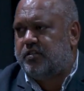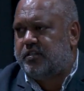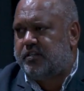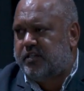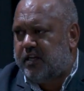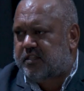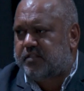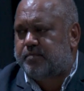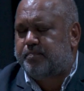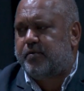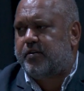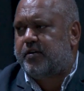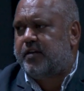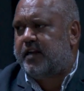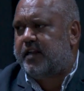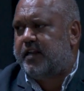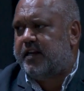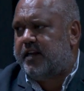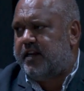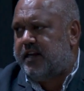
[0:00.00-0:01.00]

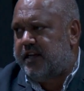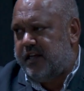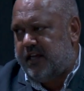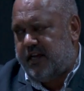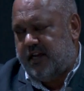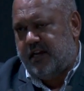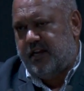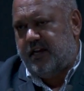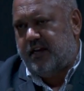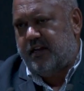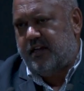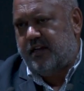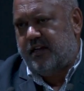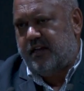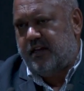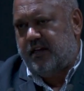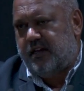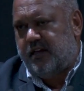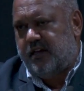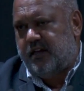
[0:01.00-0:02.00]
desperately need
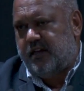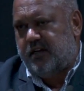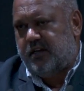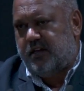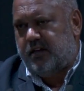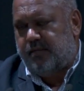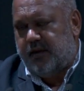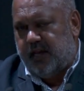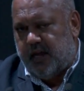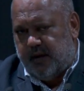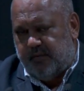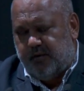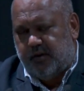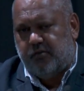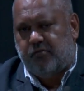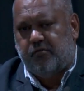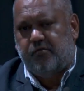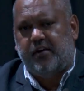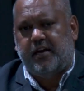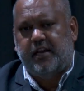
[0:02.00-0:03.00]
to be able to
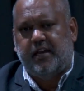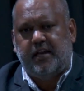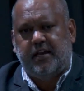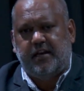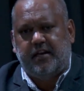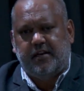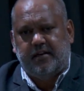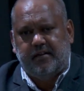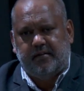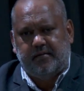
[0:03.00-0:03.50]
read